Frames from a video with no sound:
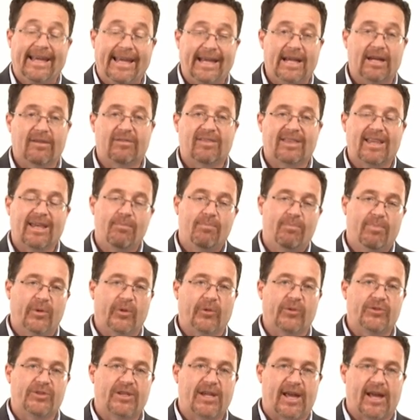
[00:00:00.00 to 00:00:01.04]
If they
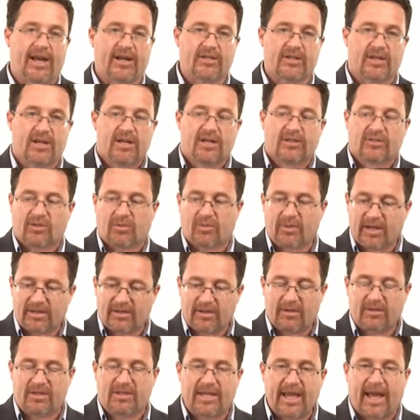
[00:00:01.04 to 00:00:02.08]
build decks, someone
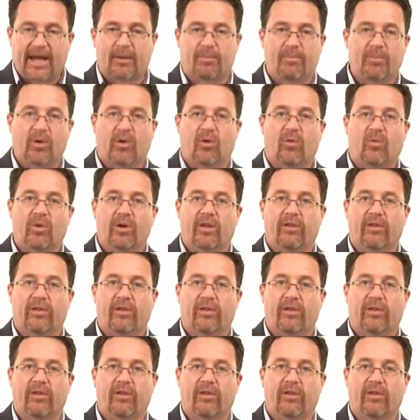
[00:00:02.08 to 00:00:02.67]
gets a deck built,